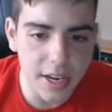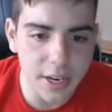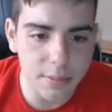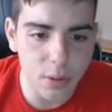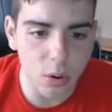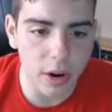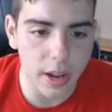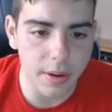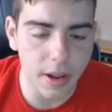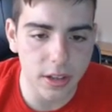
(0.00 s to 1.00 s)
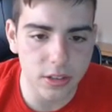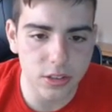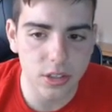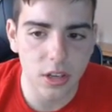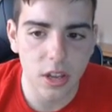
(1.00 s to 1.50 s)
inning program, guys.
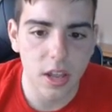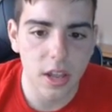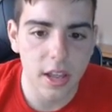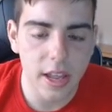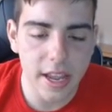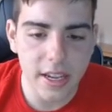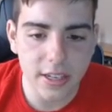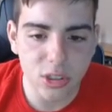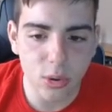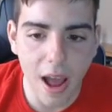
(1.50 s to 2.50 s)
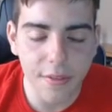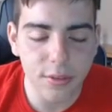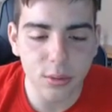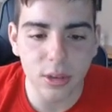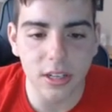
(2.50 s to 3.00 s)
Is you have to
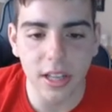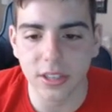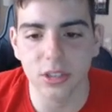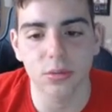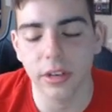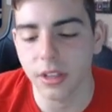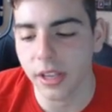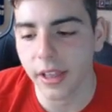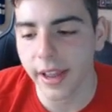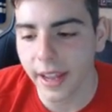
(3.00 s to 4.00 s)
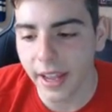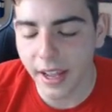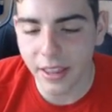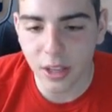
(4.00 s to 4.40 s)
do the collection really. Like the